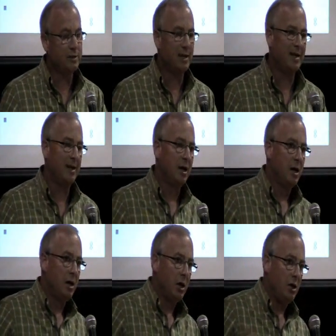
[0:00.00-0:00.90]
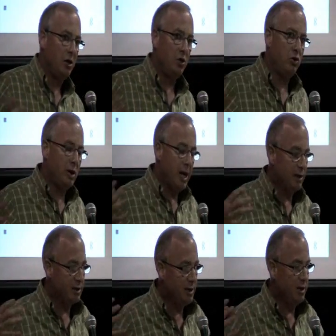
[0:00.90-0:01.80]
It's like, you
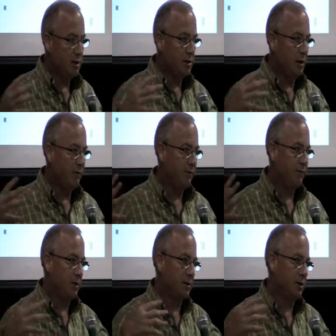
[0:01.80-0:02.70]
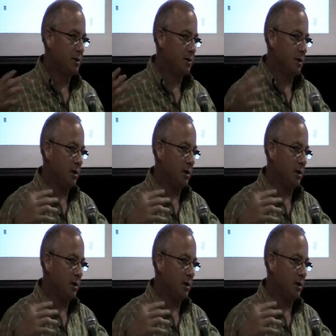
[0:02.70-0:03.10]
can't see this stuff because it's